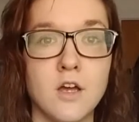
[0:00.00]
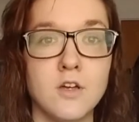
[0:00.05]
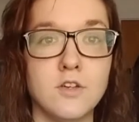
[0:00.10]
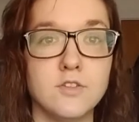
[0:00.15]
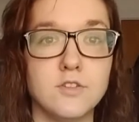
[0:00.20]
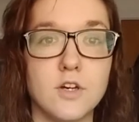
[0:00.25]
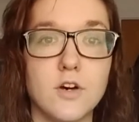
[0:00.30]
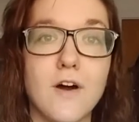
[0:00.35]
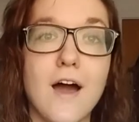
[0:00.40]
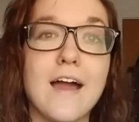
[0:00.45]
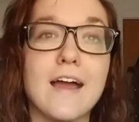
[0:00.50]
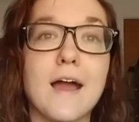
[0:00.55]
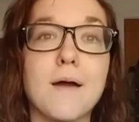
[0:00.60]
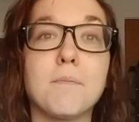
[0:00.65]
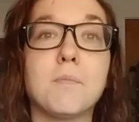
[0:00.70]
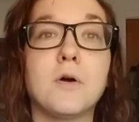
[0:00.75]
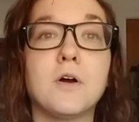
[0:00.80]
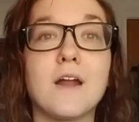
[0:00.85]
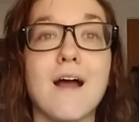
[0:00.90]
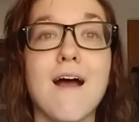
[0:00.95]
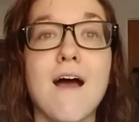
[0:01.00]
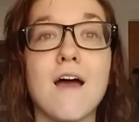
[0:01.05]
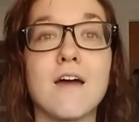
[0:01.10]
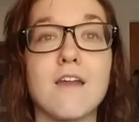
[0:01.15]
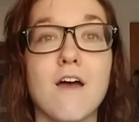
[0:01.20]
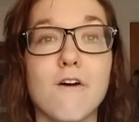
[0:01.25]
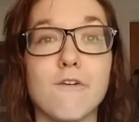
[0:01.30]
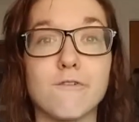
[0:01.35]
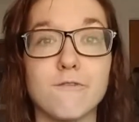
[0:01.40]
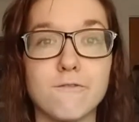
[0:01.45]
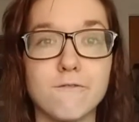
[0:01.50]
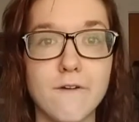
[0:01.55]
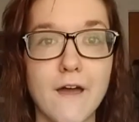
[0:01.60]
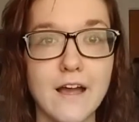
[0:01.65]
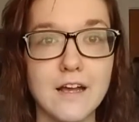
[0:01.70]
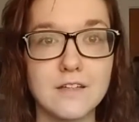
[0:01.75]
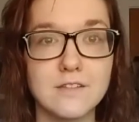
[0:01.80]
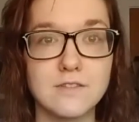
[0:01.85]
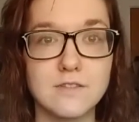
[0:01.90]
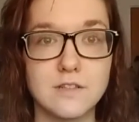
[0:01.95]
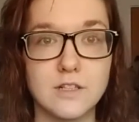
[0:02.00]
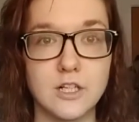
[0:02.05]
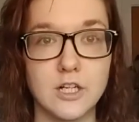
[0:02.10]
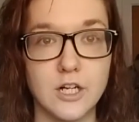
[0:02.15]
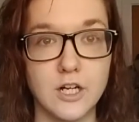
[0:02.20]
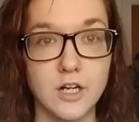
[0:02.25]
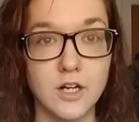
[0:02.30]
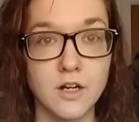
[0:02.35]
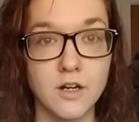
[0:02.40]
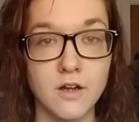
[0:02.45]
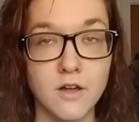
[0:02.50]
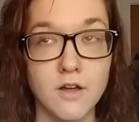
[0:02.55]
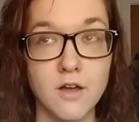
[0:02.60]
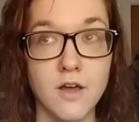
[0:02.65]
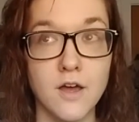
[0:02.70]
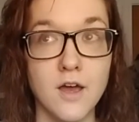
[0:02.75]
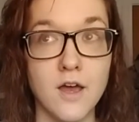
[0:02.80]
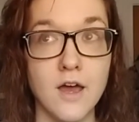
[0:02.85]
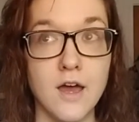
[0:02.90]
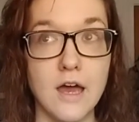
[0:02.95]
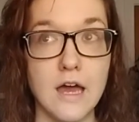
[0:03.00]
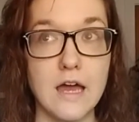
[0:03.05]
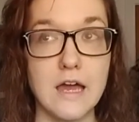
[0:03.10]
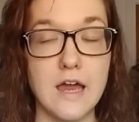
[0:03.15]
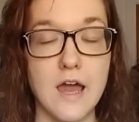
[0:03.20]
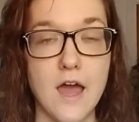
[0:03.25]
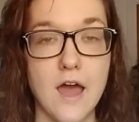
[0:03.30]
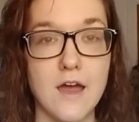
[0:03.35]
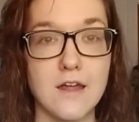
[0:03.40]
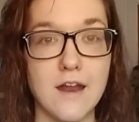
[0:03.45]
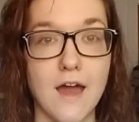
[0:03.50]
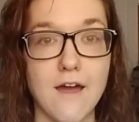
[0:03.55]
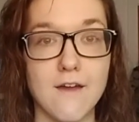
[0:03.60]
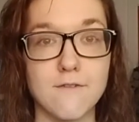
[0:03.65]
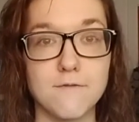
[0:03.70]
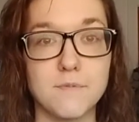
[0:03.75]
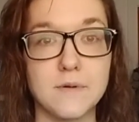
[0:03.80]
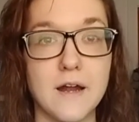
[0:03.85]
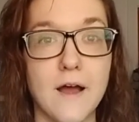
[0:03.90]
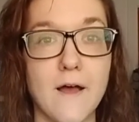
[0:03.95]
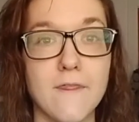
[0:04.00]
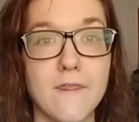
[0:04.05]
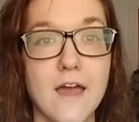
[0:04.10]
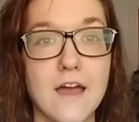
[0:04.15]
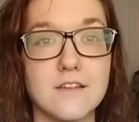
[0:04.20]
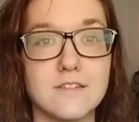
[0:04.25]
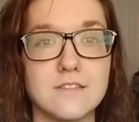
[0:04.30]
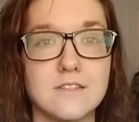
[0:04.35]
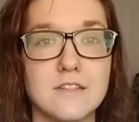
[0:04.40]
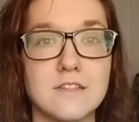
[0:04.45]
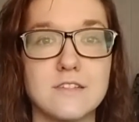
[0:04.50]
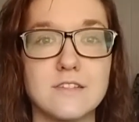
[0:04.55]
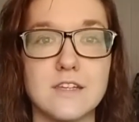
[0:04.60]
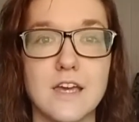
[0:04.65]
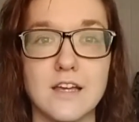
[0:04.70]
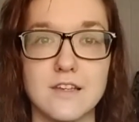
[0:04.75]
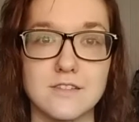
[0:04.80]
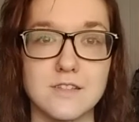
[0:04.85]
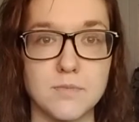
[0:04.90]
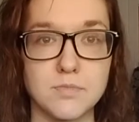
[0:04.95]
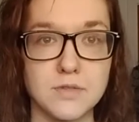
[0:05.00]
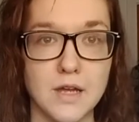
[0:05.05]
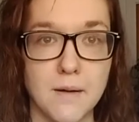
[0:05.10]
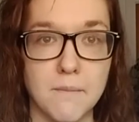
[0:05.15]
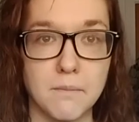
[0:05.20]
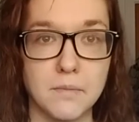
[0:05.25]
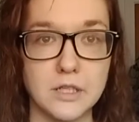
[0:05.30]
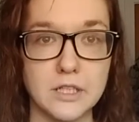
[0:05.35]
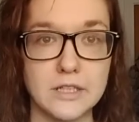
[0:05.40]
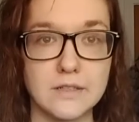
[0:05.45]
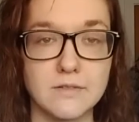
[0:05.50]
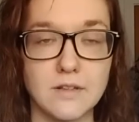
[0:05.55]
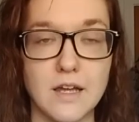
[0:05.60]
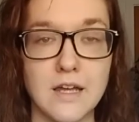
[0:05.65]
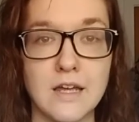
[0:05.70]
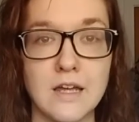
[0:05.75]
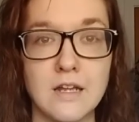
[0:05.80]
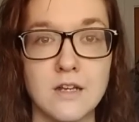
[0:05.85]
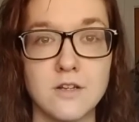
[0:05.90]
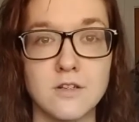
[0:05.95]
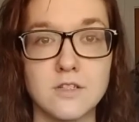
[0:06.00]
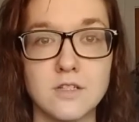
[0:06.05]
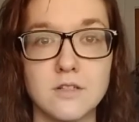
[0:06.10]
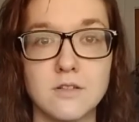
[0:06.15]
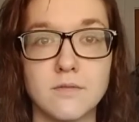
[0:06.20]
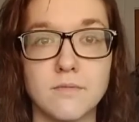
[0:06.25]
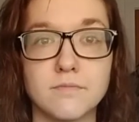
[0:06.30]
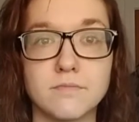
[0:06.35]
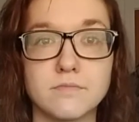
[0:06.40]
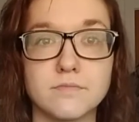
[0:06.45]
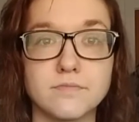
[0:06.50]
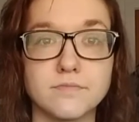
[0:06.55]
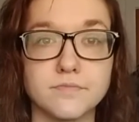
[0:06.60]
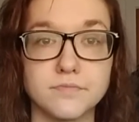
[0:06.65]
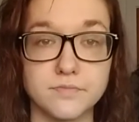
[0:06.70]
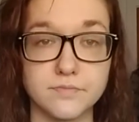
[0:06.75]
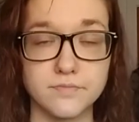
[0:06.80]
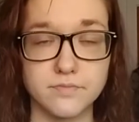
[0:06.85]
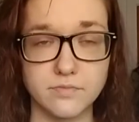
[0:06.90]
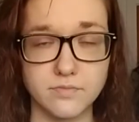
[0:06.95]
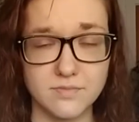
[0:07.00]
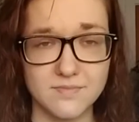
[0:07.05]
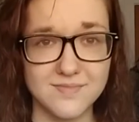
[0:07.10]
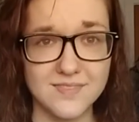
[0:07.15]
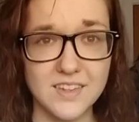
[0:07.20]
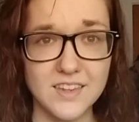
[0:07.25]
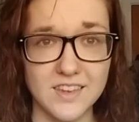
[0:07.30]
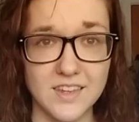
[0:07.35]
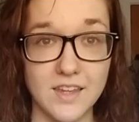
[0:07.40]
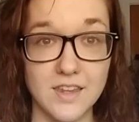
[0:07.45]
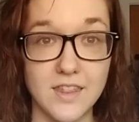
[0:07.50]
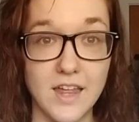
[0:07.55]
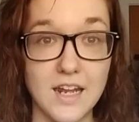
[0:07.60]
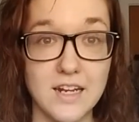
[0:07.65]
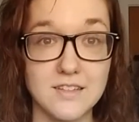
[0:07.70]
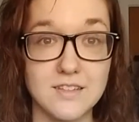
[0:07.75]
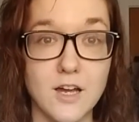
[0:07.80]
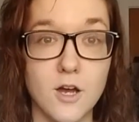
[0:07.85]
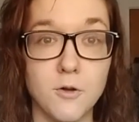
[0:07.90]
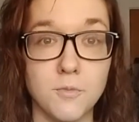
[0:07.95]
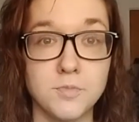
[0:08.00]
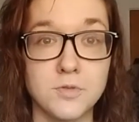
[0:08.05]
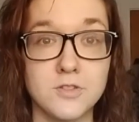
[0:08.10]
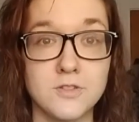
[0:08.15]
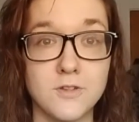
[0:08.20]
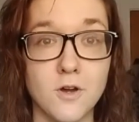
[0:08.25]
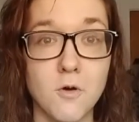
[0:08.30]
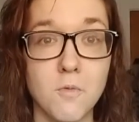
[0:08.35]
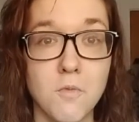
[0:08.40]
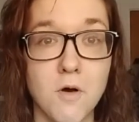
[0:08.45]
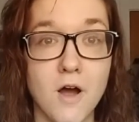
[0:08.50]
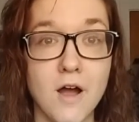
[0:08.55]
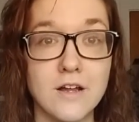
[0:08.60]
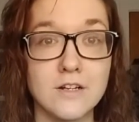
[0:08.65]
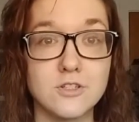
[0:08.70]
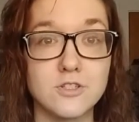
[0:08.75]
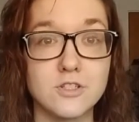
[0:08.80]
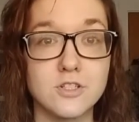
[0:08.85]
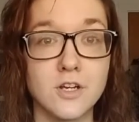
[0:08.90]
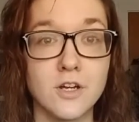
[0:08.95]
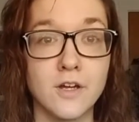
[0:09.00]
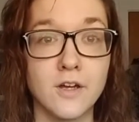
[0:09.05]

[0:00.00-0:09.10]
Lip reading: So I got put on Effexor, and I've been on that since like September, and that has helped so much.